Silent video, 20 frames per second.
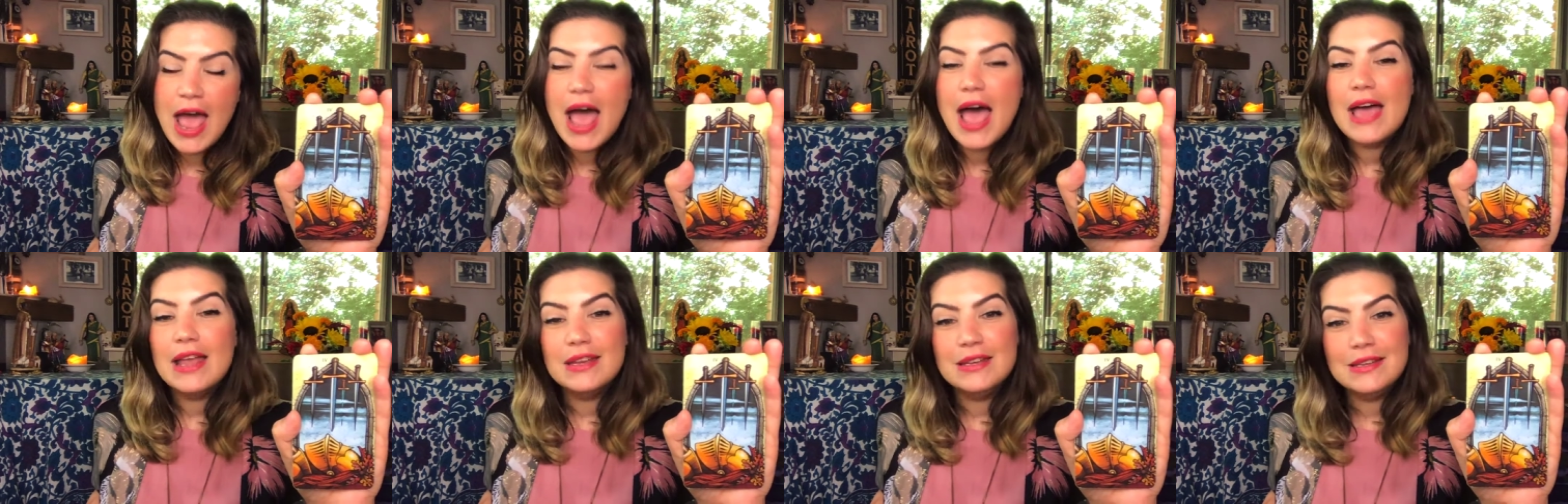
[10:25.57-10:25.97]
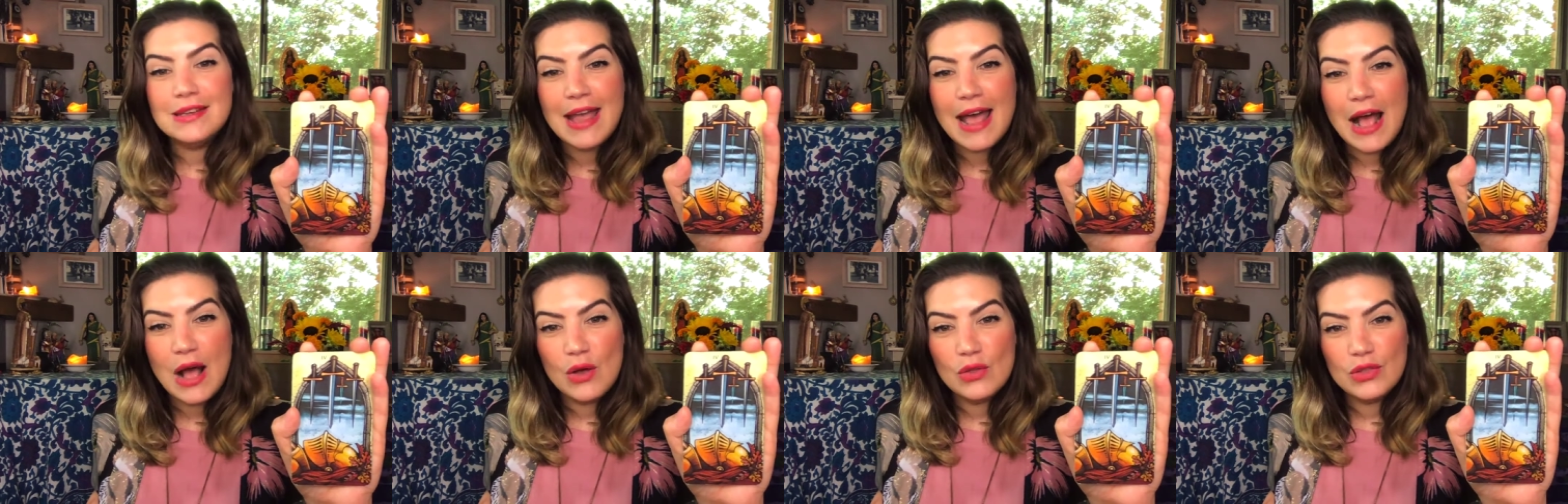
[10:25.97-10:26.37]
And
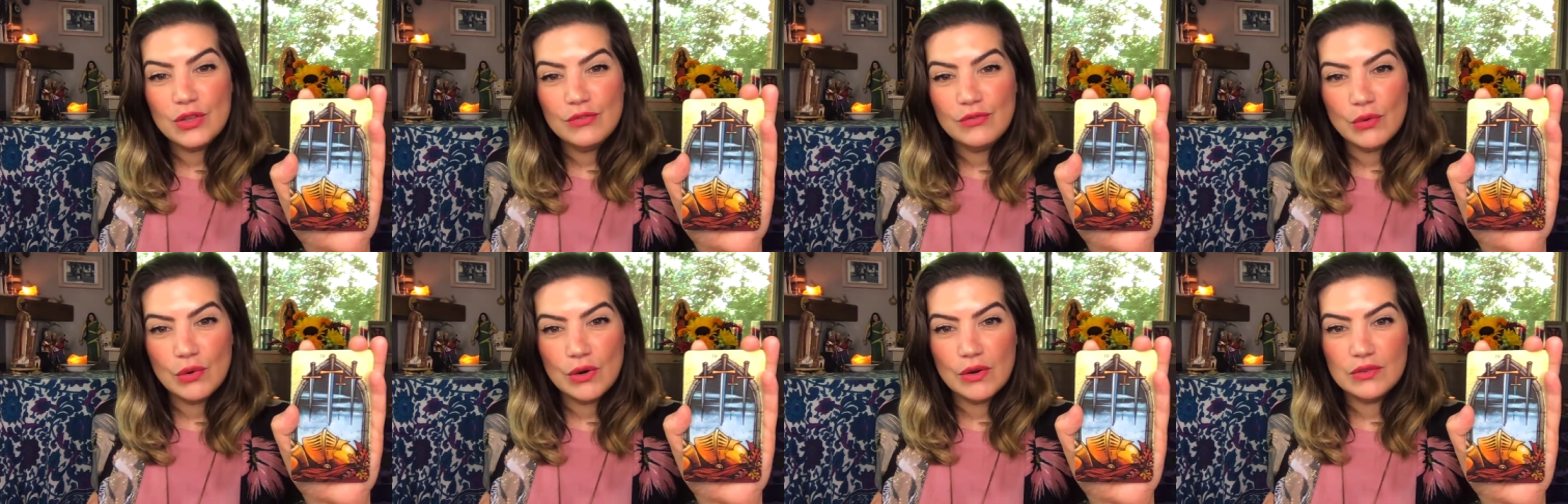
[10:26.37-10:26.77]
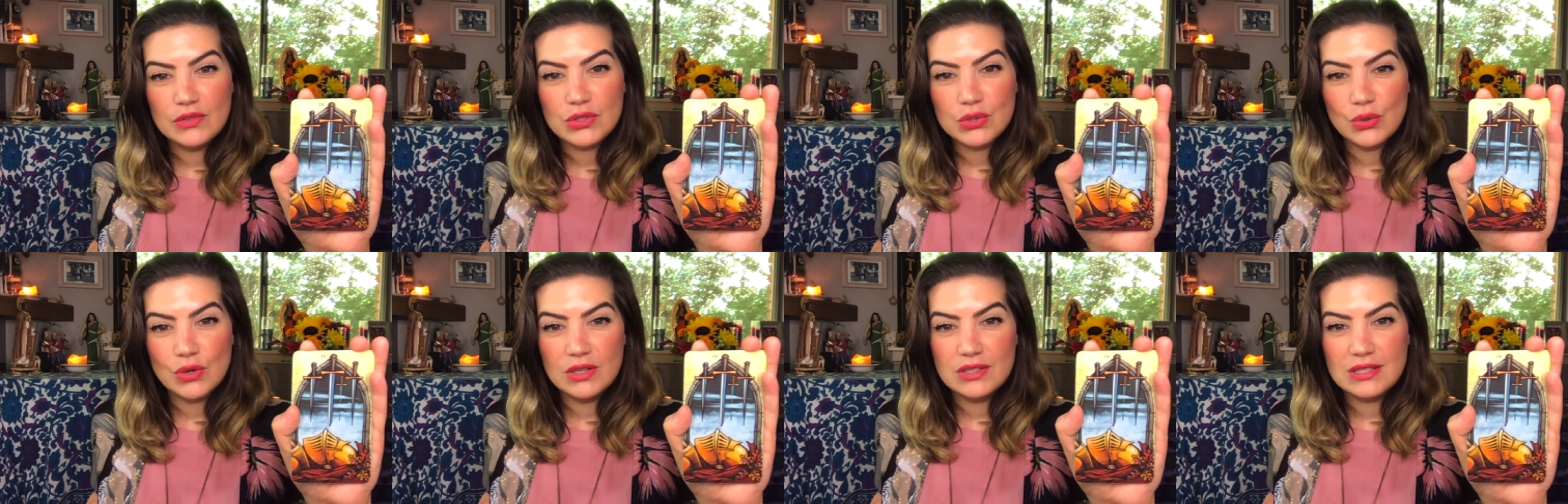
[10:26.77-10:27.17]
now the Four of
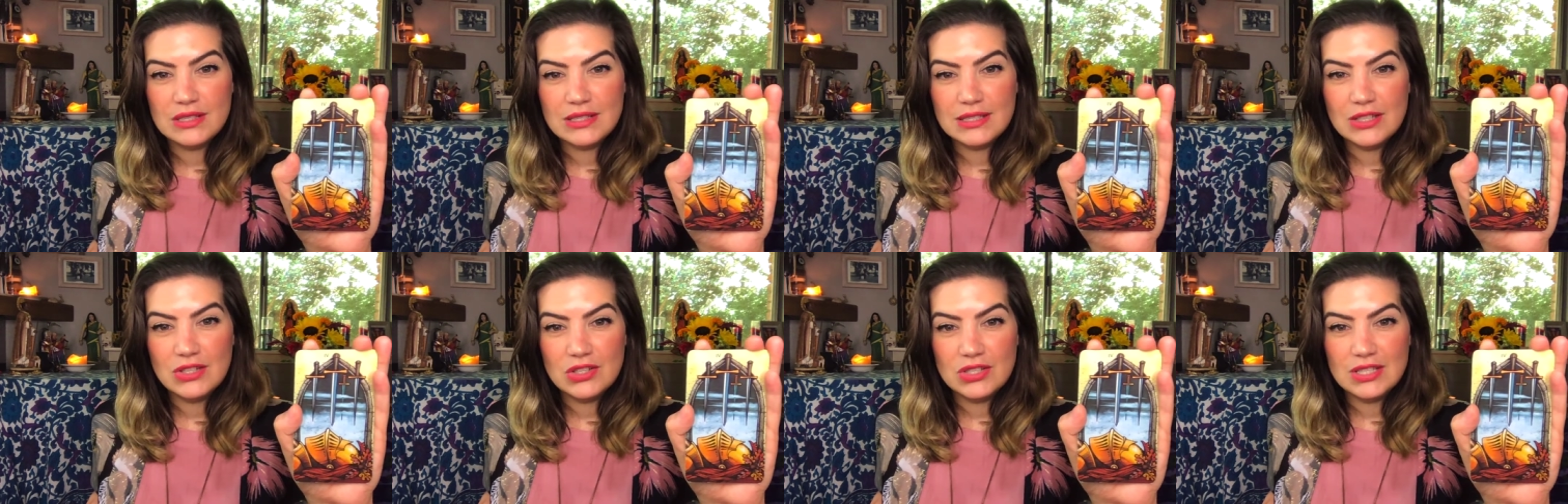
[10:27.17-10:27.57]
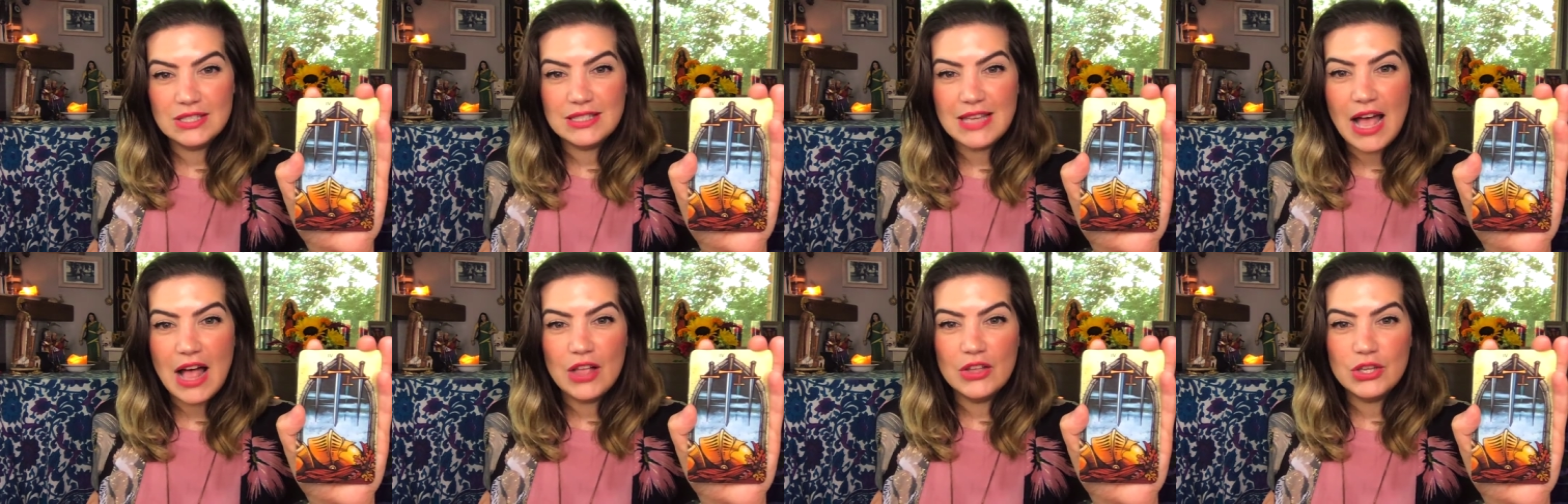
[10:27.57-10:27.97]
Swords is here to
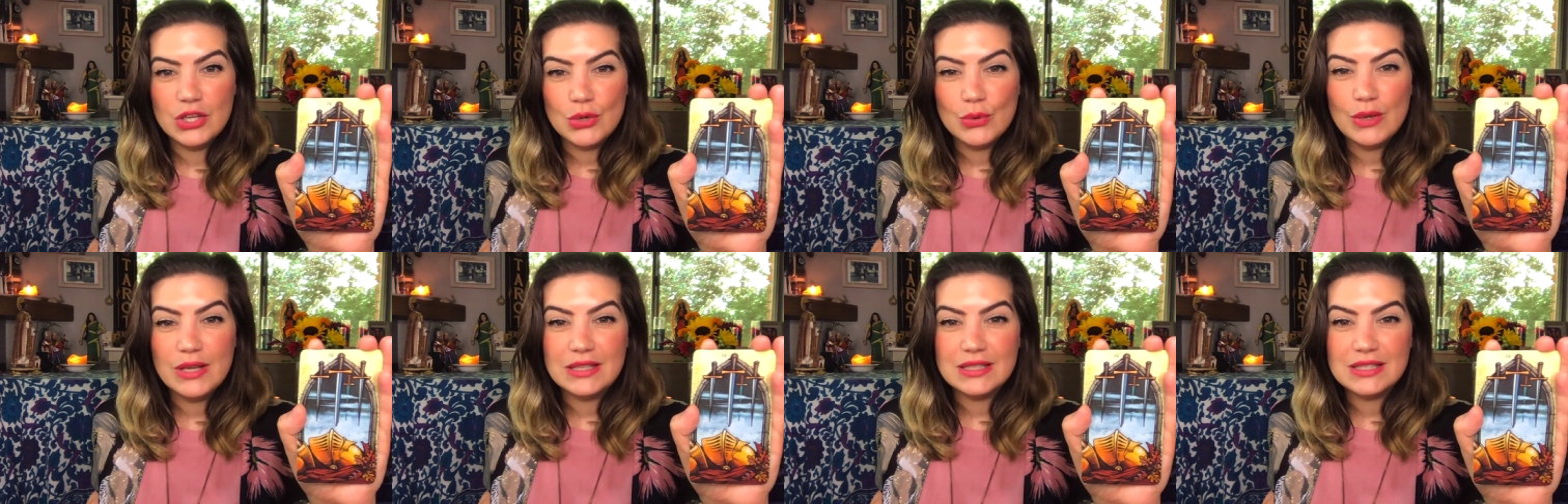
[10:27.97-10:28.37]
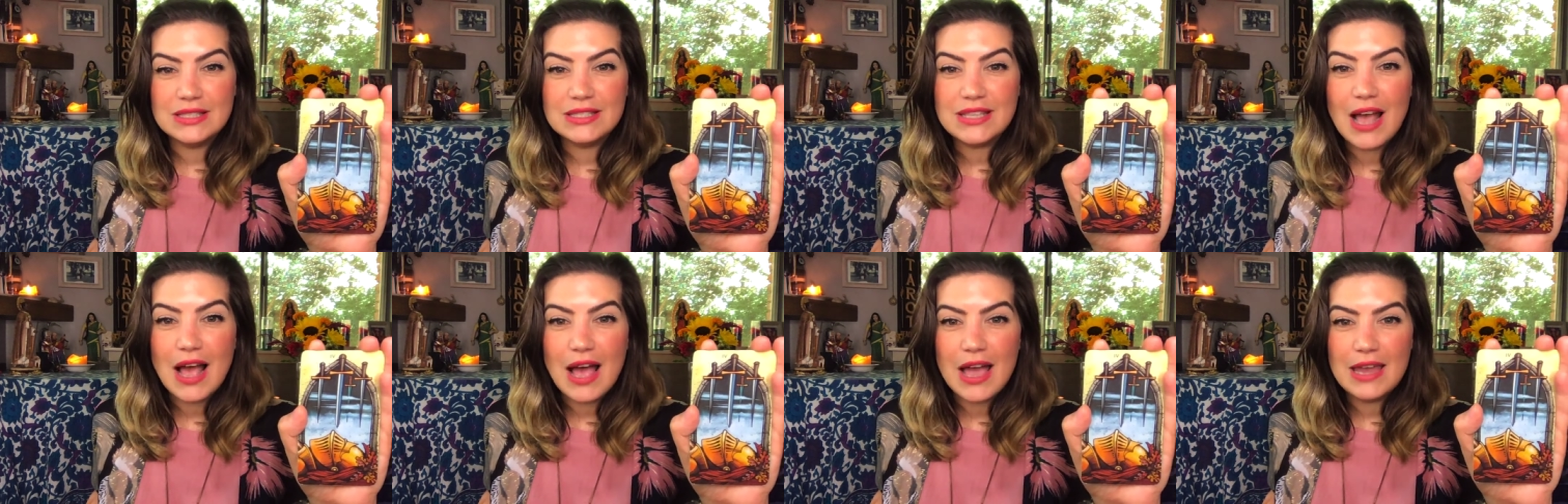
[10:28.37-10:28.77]
tell you it's
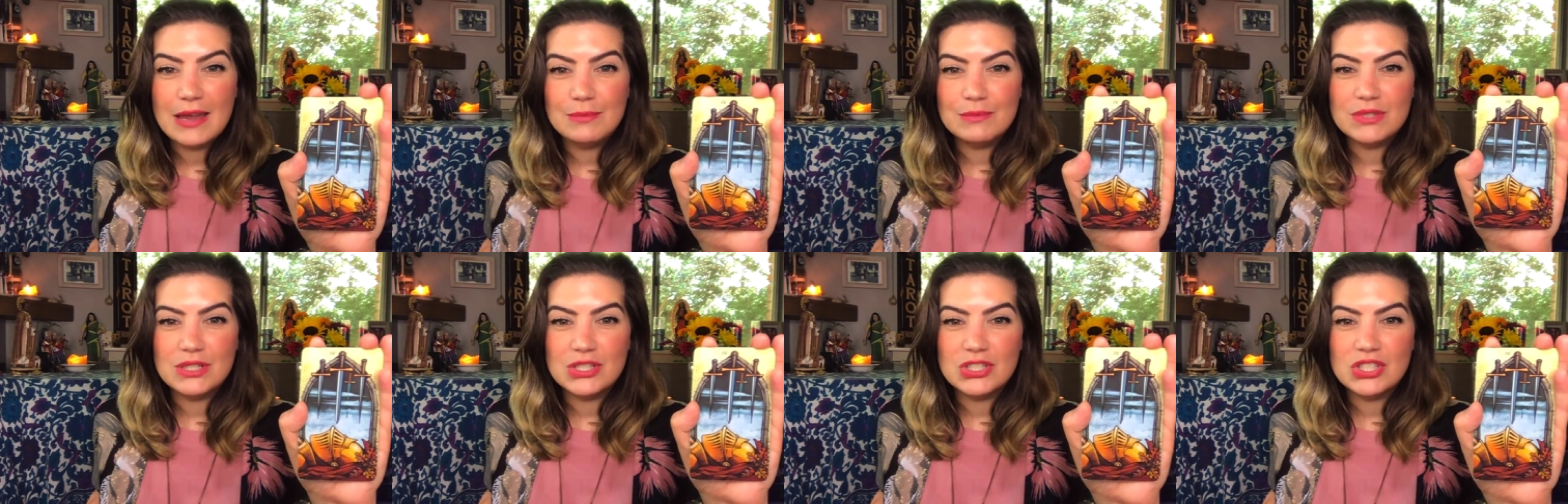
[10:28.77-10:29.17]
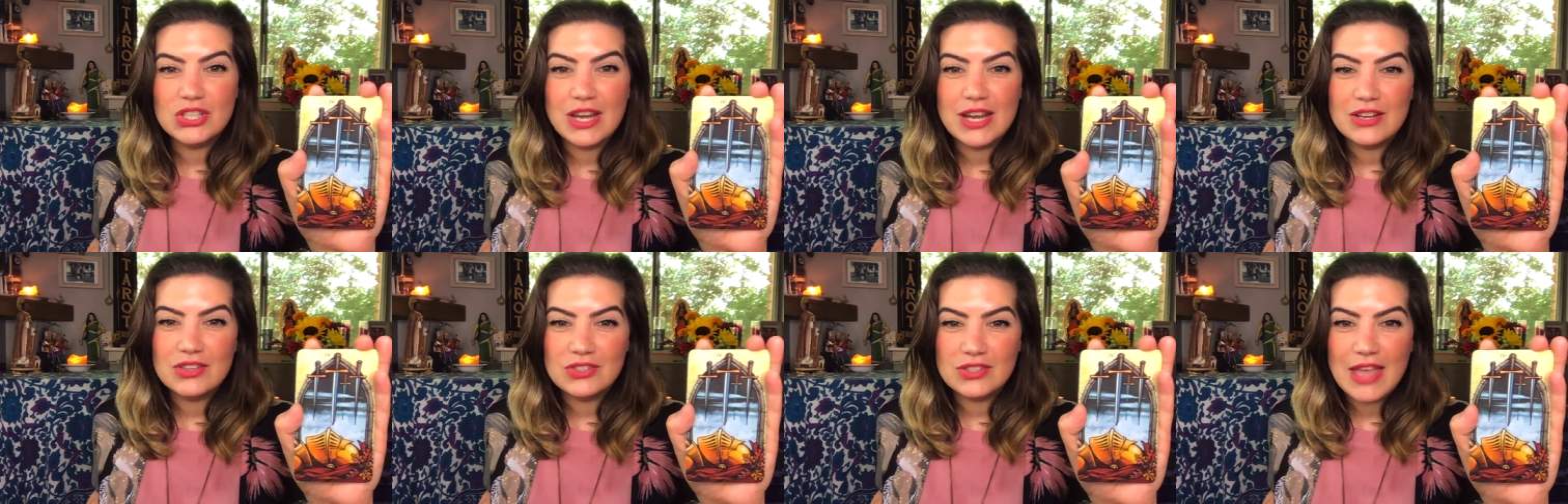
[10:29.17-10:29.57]
time to
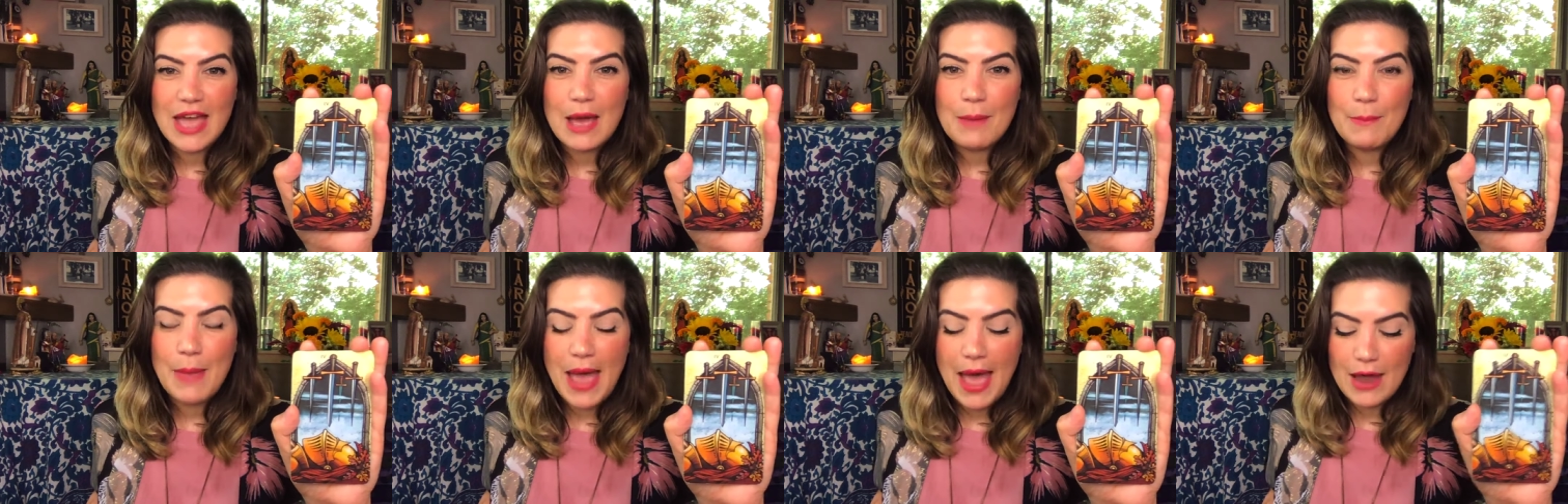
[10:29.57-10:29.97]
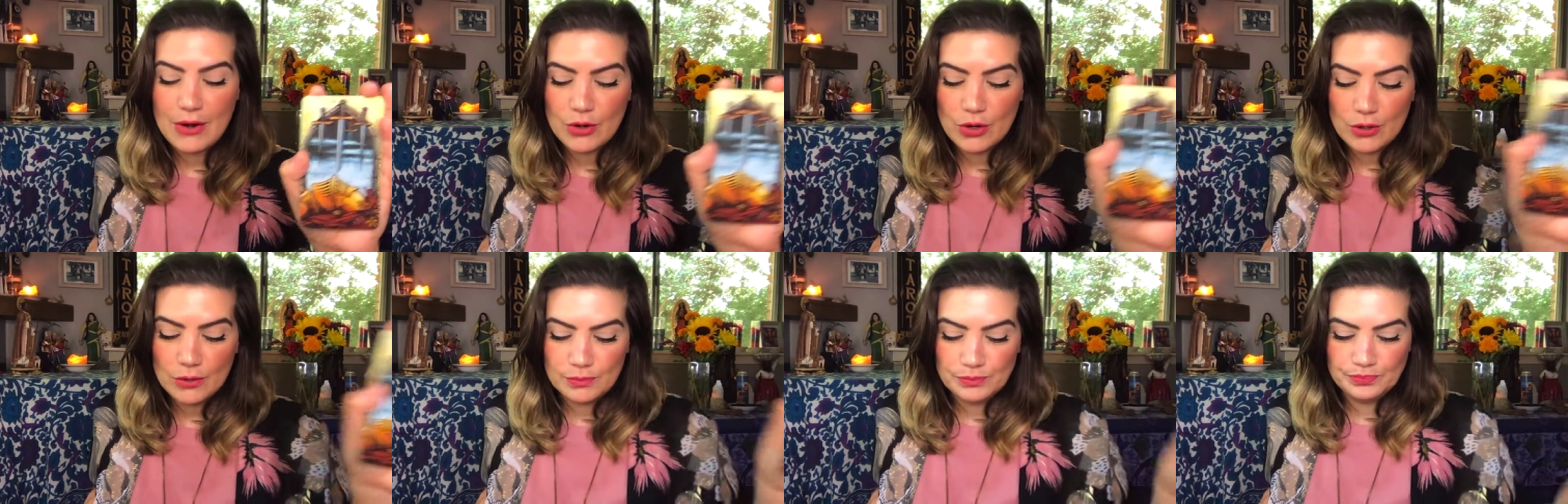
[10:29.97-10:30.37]
change that
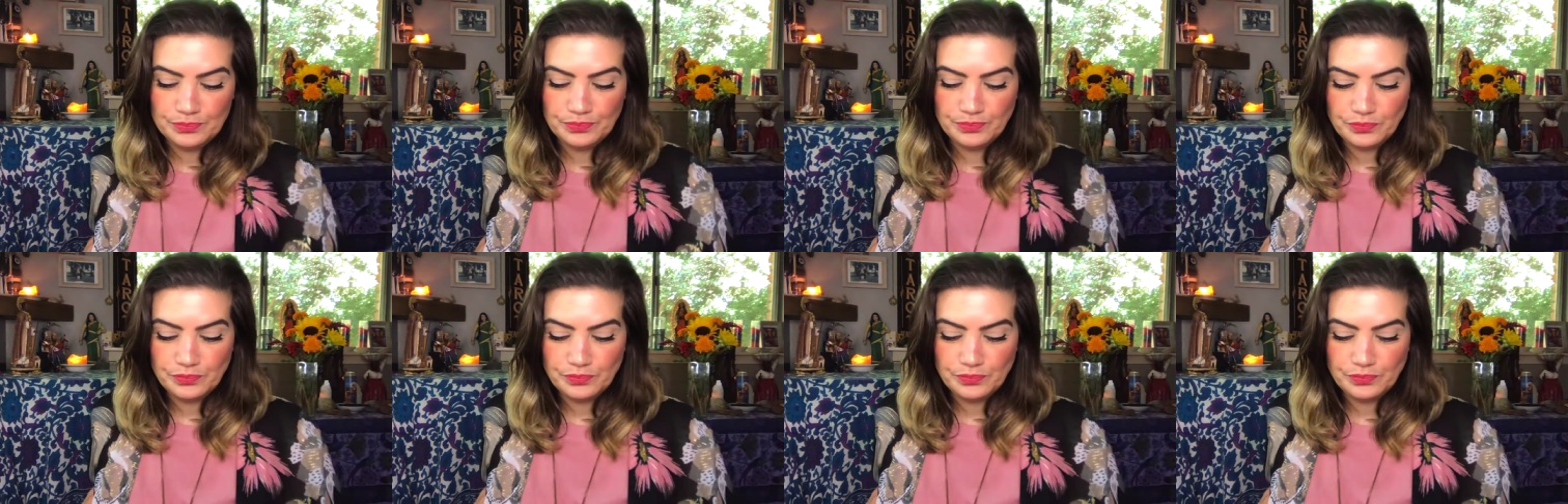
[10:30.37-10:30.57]
pattern.